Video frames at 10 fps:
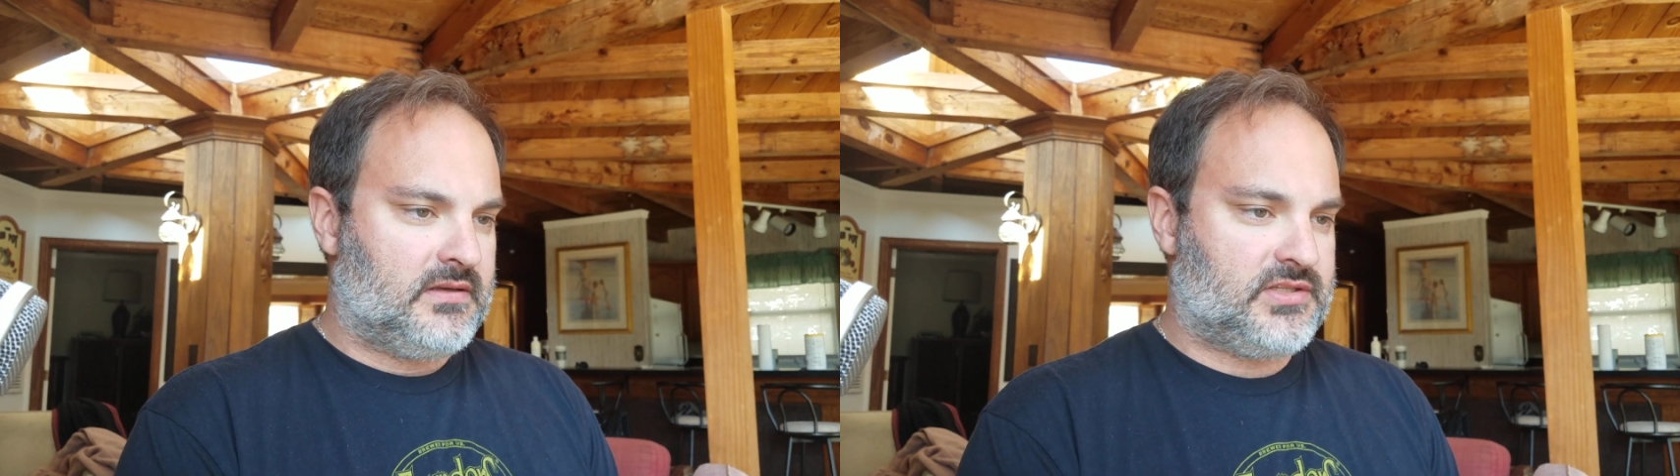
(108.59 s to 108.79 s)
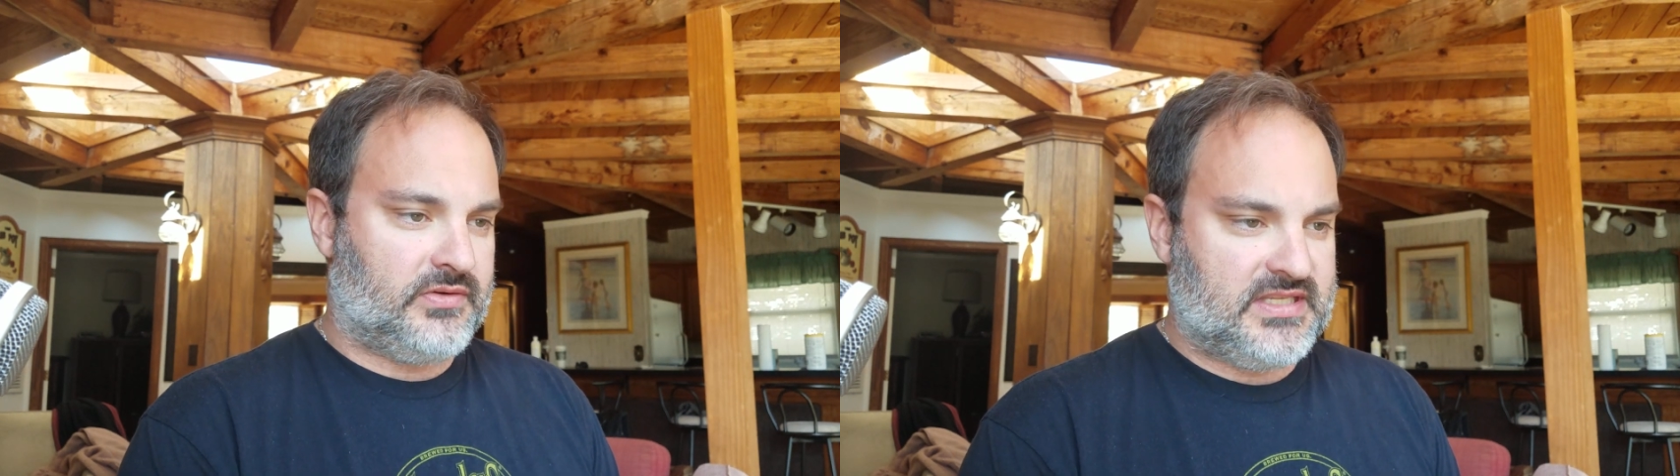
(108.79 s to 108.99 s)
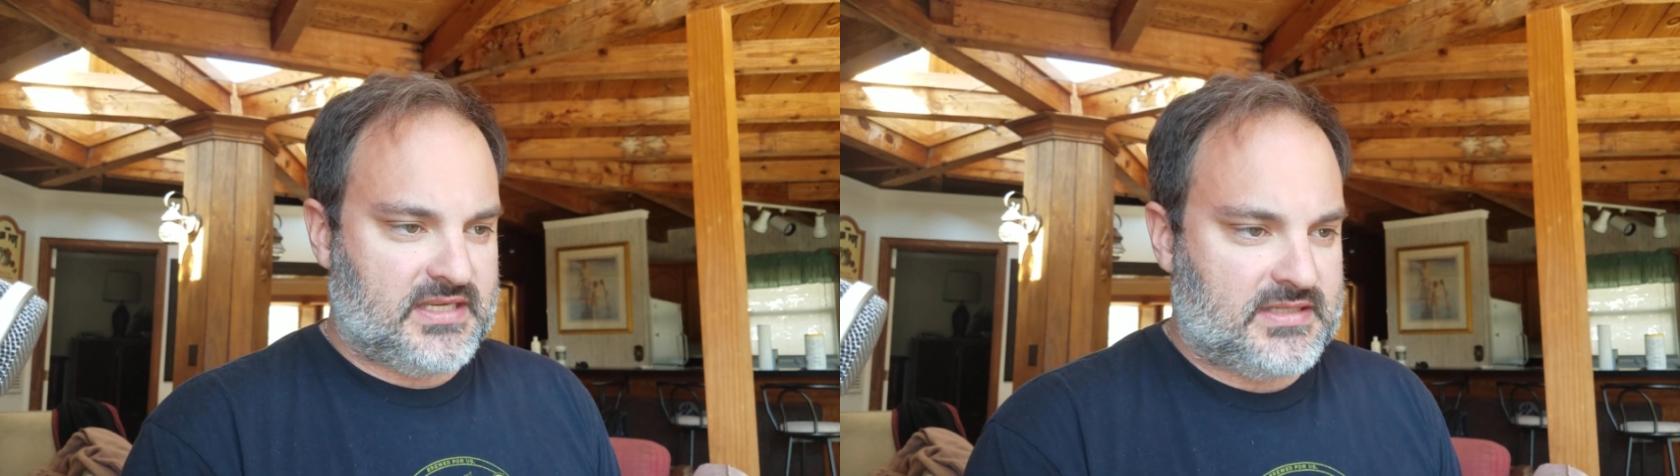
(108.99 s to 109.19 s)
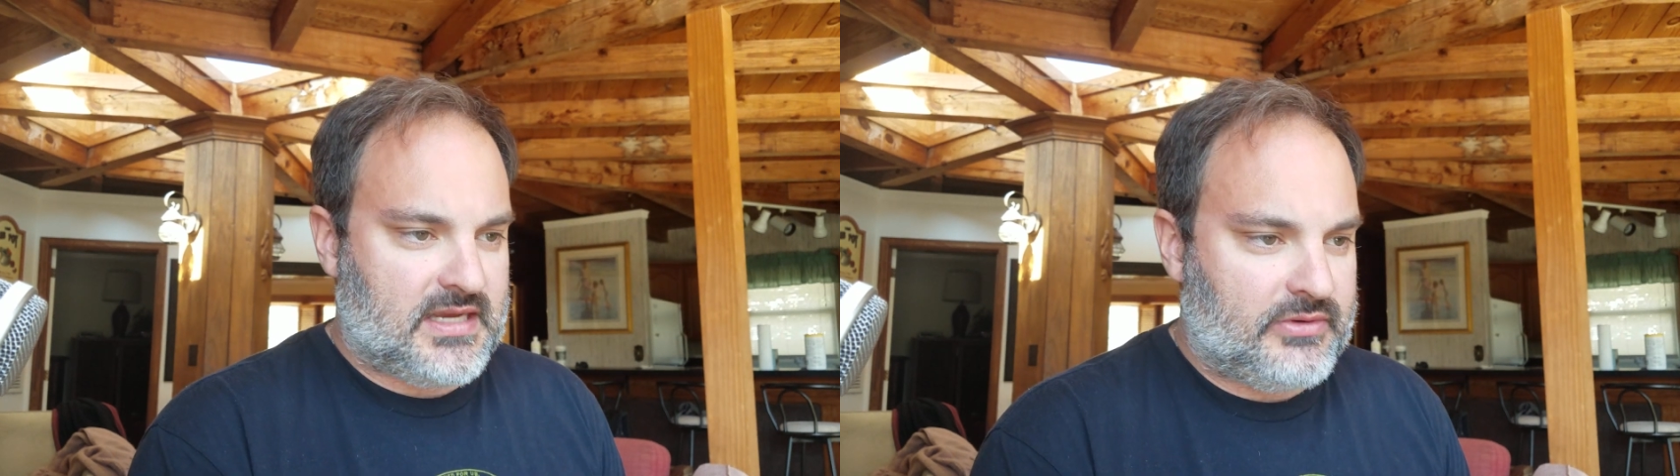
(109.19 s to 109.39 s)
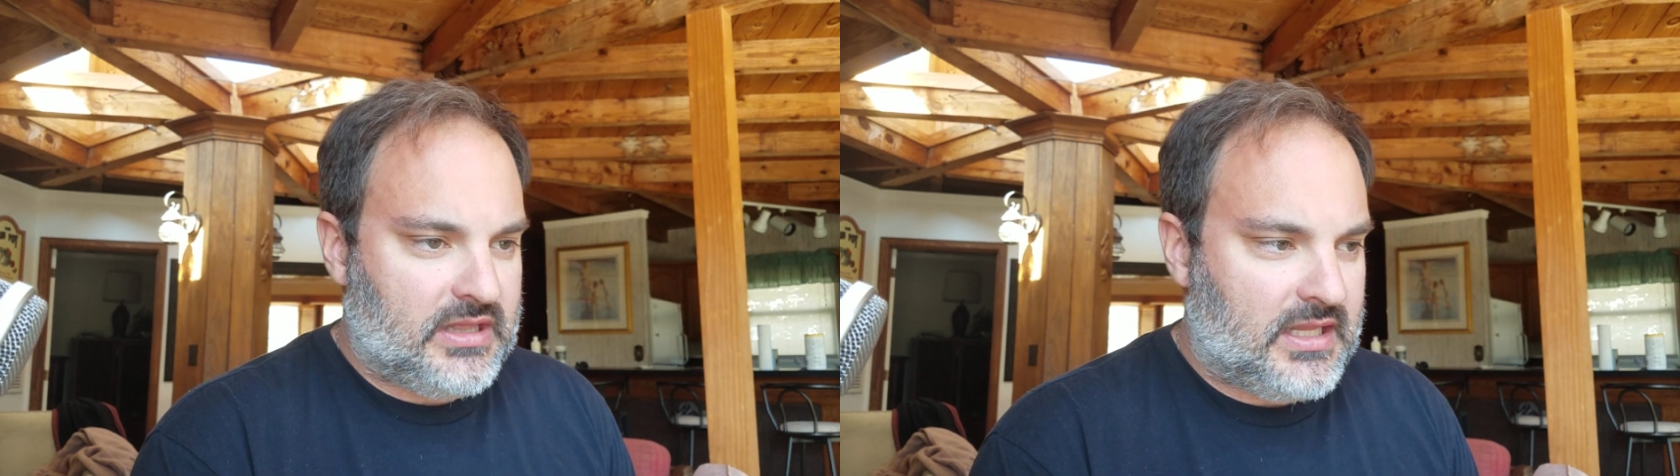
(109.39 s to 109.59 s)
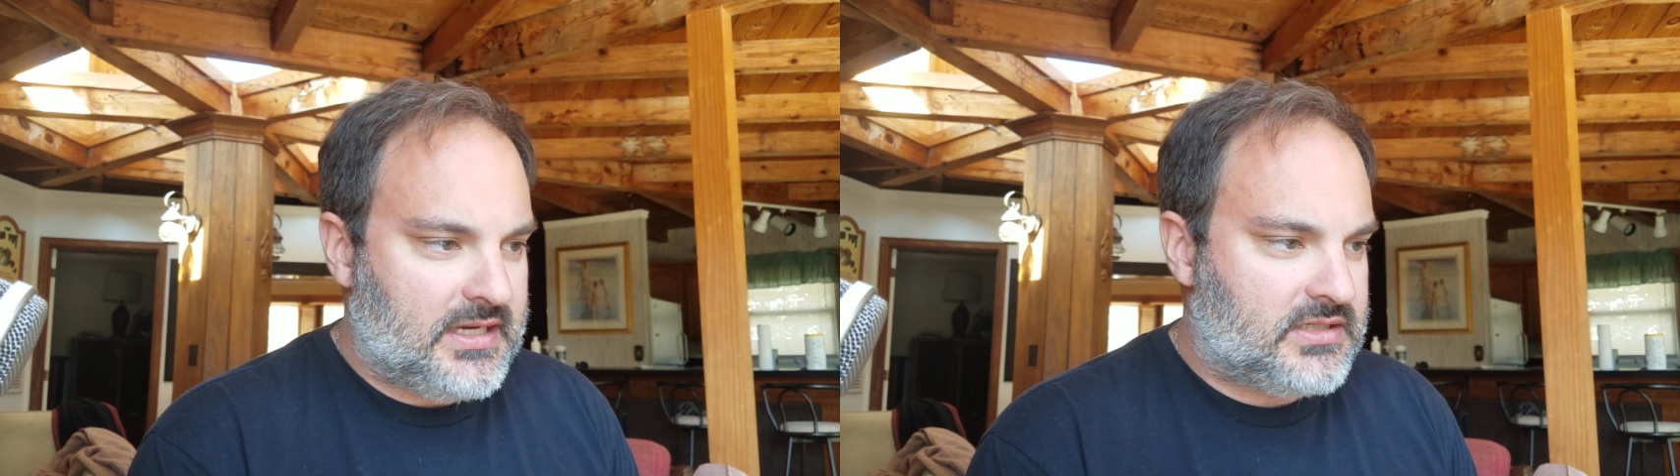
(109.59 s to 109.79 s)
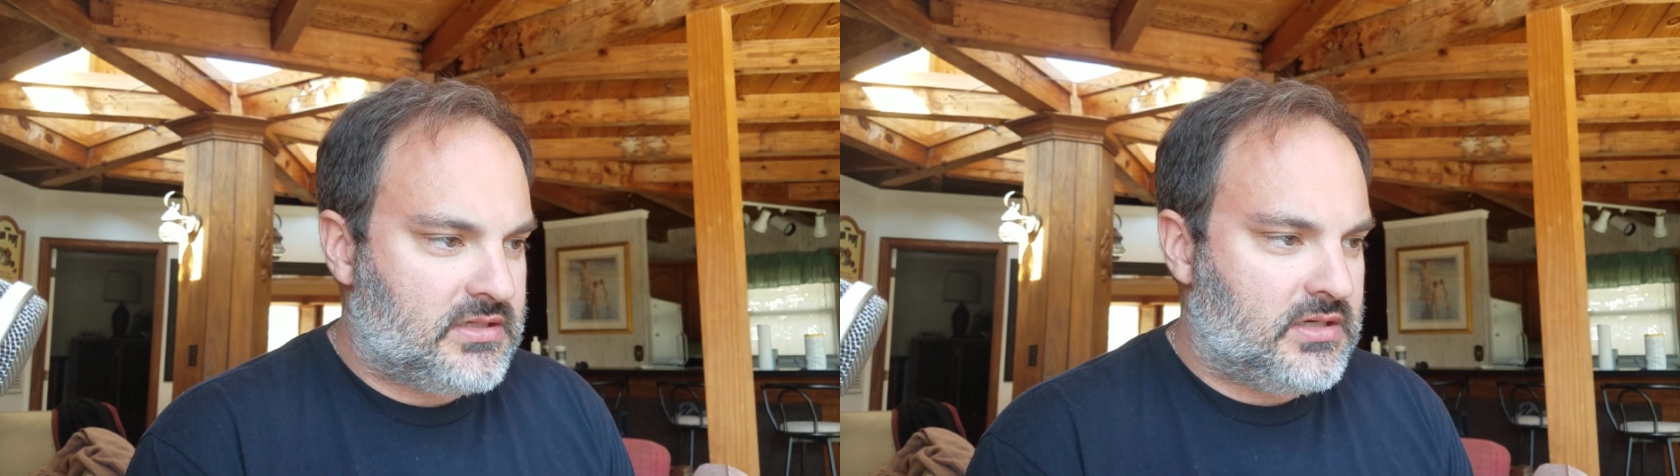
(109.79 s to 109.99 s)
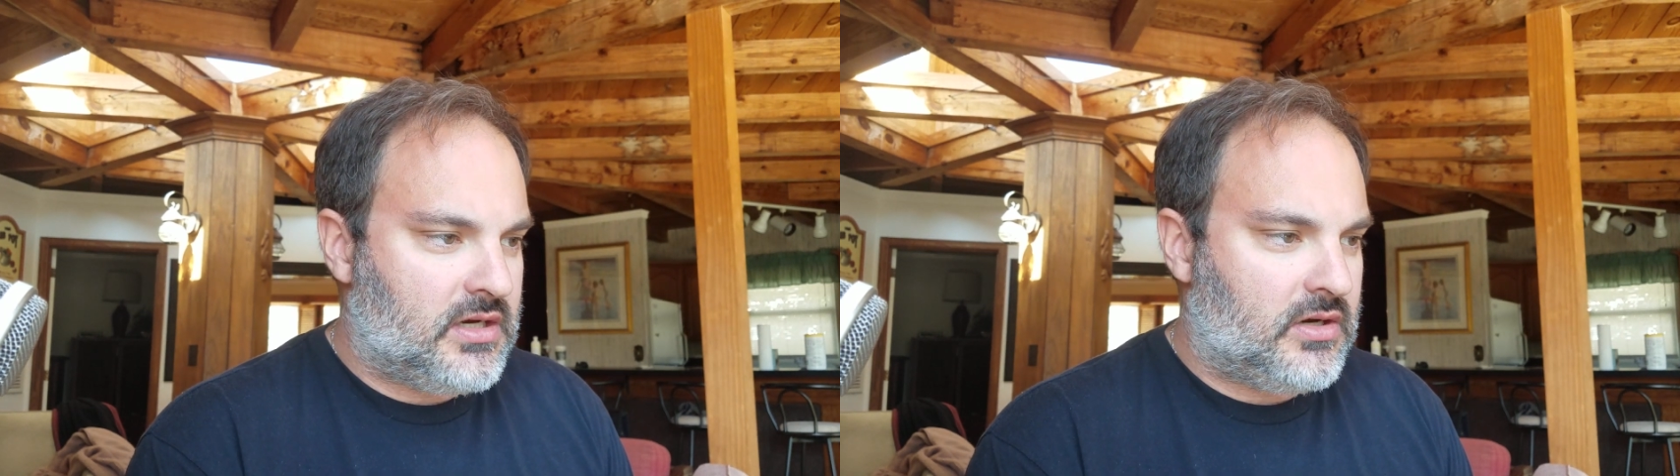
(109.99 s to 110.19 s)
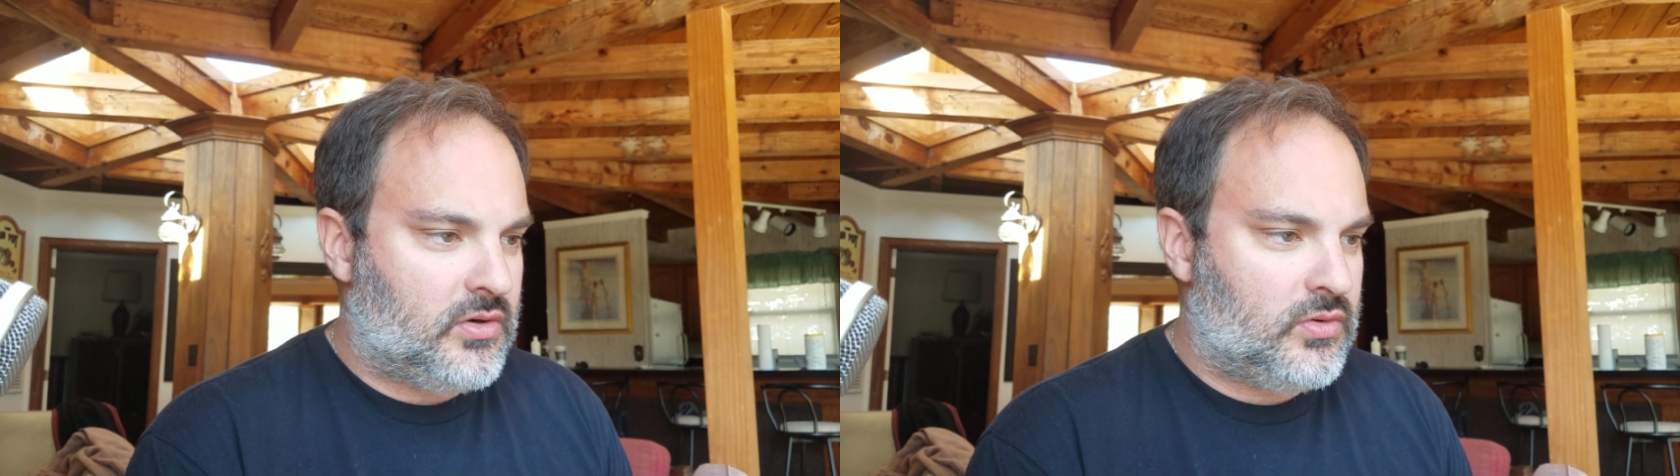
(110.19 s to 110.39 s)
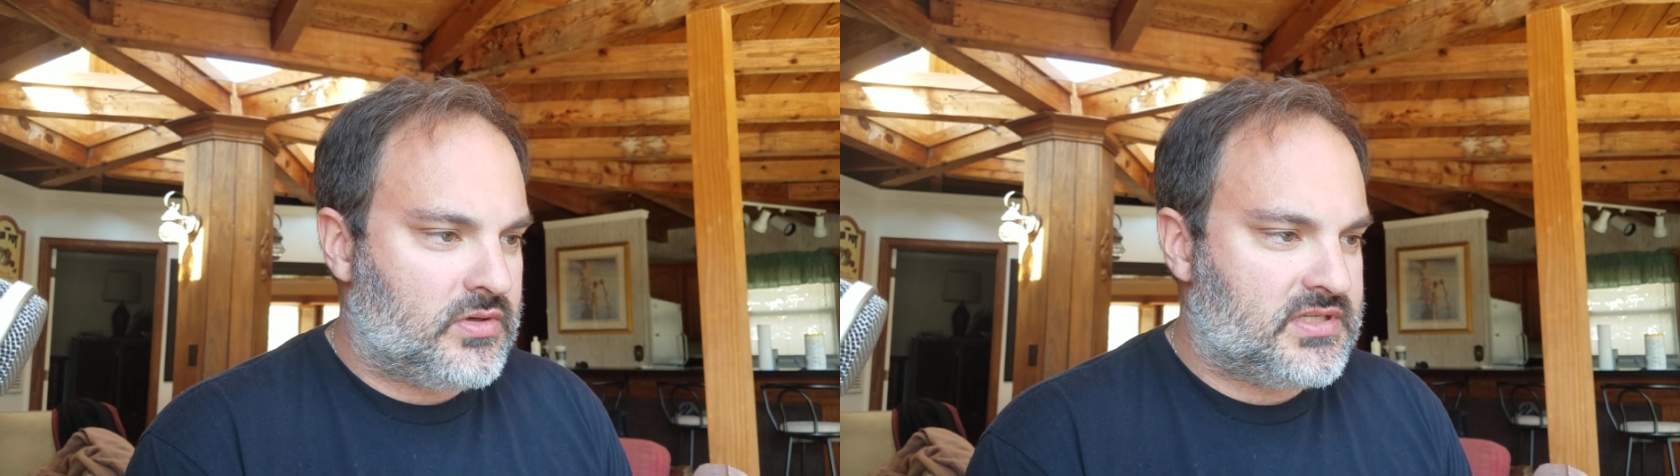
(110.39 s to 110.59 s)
So he says, I would like to know